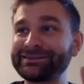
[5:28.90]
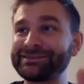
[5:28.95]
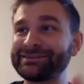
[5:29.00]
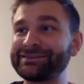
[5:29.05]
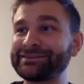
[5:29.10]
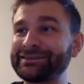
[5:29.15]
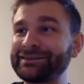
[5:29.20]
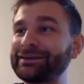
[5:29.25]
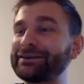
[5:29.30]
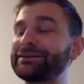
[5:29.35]
this
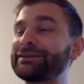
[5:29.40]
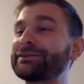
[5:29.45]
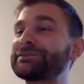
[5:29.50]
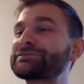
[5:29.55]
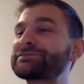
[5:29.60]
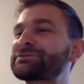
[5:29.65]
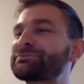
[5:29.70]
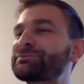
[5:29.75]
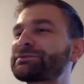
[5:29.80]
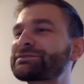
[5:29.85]
is an
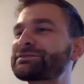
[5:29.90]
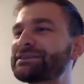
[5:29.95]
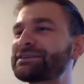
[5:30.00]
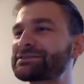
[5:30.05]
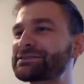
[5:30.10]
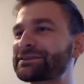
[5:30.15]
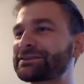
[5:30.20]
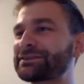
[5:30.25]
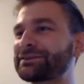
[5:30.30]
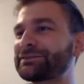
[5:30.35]

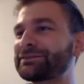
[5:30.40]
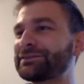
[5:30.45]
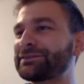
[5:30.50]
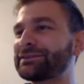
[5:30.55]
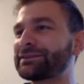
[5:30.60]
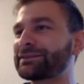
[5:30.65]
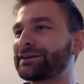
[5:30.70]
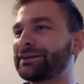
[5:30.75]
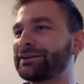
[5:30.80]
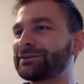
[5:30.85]
interpretation of
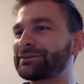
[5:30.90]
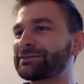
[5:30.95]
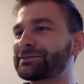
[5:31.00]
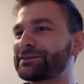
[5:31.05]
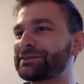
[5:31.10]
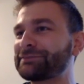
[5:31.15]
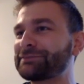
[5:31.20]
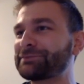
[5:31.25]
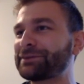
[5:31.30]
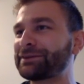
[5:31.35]
the color
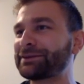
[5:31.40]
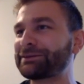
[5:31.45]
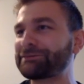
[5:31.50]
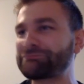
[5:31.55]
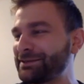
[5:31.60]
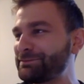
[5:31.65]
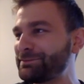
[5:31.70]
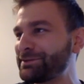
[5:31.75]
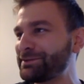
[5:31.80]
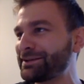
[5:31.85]
scheme. Like
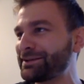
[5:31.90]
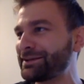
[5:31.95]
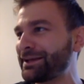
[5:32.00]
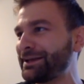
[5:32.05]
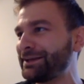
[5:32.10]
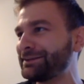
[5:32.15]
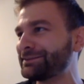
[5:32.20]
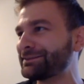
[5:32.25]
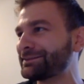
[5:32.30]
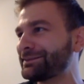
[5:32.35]
keep it an
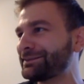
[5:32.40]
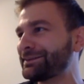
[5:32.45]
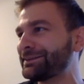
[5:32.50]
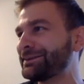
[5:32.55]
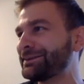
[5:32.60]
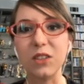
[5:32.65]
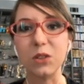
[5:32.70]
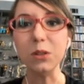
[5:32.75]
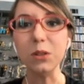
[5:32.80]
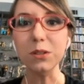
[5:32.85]
8.
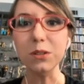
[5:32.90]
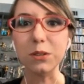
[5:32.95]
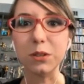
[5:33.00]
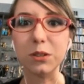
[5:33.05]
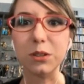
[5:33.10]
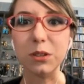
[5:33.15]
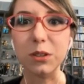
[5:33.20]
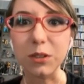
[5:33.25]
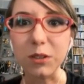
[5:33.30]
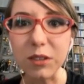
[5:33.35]

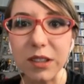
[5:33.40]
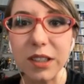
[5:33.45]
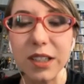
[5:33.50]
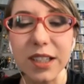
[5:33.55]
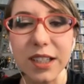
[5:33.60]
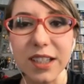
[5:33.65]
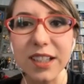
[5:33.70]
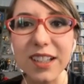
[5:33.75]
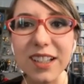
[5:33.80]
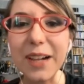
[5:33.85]
Ooh,
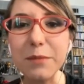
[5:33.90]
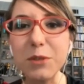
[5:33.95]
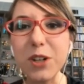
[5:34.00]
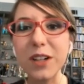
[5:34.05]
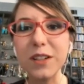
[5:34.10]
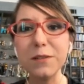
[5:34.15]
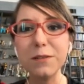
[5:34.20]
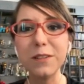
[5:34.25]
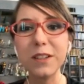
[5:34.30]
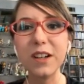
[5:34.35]
I'm
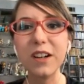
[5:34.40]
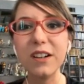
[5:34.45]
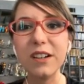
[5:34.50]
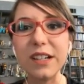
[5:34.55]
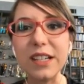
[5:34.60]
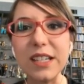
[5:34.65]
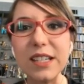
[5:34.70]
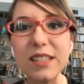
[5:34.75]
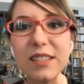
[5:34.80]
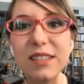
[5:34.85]
trying to figure out,
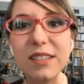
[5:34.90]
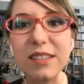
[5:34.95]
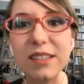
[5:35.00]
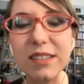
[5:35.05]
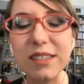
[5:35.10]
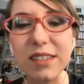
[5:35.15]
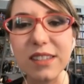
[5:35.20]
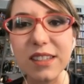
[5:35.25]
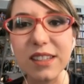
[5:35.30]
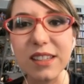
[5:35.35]
is
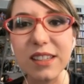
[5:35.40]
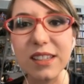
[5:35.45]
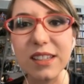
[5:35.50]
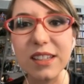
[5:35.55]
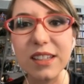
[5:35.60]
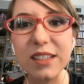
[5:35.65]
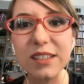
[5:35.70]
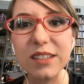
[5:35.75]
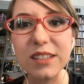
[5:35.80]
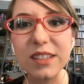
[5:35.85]

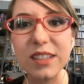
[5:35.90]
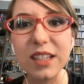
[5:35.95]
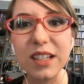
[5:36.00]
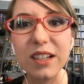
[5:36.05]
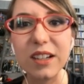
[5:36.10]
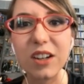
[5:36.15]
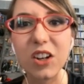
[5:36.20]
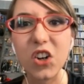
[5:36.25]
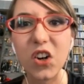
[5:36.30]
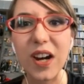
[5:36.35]

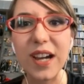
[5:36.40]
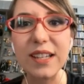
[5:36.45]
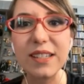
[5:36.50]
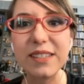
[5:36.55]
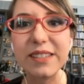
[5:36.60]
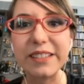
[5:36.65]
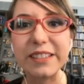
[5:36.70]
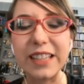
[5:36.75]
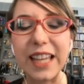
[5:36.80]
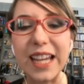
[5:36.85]
the
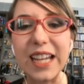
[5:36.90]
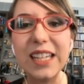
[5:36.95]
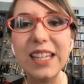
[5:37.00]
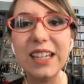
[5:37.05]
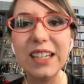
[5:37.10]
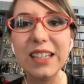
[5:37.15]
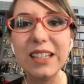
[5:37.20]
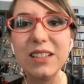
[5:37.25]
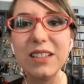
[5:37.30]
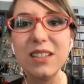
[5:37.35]
grass
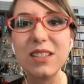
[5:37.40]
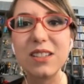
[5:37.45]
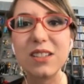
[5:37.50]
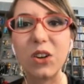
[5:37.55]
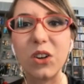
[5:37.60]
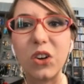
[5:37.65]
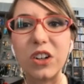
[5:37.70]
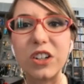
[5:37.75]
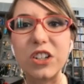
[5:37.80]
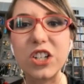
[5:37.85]
leggings
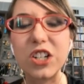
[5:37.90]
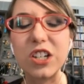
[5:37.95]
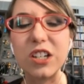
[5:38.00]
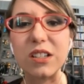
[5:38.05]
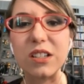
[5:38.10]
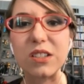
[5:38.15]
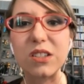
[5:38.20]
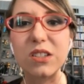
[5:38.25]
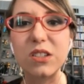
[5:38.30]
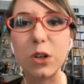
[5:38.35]
or is
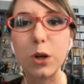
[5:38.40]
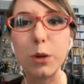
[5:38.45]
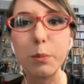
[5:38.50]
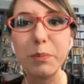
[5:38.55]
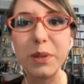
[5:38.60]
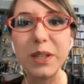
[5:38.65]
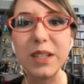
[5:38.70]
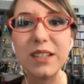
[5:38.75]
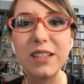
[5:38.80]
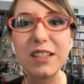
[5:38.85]
she a
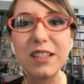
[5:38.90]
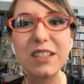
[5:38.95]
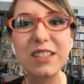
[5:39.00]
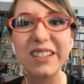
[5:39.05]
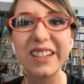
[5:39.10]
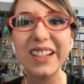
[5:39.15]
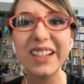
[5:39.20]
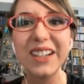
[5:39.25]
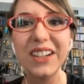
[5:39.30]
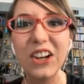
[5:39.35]

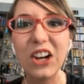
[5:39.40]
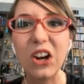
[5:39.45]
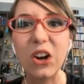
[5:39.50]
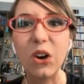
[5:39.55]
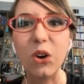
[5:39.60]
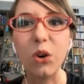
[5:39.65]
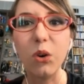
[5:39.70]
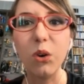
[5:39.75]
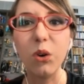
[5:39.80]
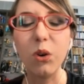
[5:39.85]
serpent?
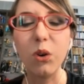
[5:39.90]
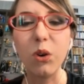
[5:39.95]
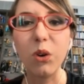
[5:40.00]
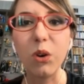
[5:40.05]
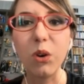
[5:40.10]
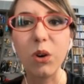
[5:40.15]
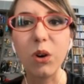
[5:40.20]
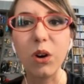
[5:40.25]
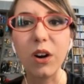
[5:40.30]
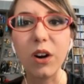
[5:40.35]

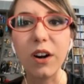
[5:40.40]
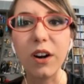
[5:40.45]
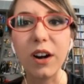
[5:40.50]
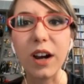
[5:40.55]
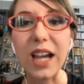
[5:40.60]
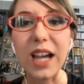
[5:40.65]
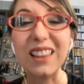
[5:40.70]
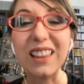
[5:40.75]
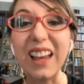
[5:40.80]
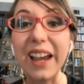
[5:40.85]
Or
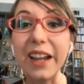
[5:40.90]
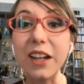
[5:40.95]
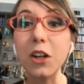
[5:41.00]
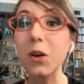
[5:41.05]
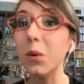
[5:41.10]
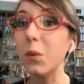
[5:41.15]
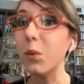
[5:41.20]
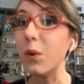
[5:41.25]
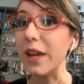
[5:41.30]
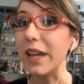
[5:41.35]
I like
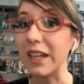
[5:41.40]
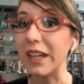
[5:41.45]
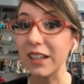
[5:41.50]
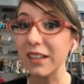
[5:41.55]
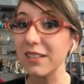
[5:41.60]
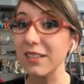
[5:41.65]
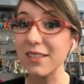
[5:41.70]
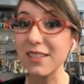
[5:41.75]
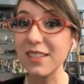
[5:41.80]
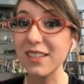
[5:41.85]
her
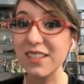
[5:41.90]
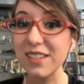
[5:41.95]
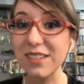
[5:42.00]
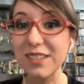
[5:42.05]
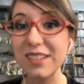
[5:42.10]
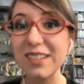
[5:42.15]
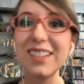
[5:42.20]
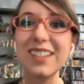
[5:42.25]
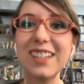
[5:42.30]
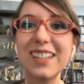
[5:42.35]

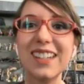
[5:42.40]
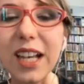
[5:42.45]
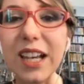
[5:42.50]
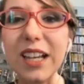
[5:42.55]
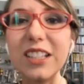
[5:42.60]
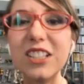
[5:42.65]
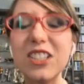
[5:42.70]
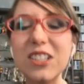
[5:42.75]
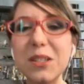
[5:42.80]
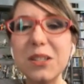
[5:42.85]
wings.
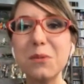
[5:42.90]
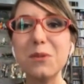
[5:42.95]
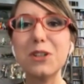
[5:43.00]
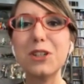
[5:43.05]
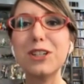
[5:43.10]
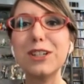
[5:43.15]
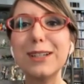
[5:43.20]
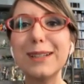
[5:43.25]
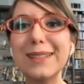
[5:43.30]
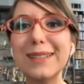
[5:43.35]
I just wish
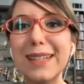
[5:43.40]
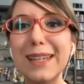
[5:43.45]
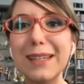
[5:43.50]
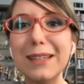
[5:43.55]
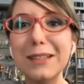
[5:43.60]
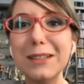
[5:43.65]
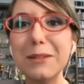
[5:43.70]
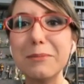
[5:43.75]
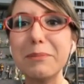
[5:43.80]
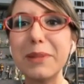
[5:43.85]
she had
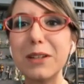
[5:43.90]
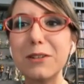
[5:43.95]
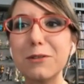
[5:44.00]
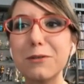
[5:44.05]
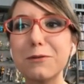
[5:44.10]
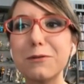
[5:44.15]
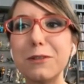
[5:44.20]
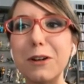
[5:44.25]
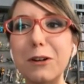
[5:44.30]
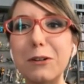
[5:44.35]
taken a better
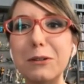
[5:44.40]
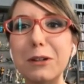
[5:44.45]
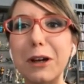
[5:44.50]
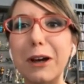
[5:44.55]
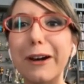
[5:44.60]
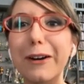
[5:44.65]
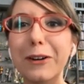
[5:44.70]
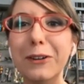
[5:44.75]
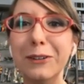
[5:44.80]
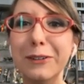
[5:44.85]

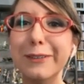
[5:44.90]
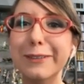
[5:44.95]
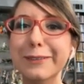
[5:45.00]
photo.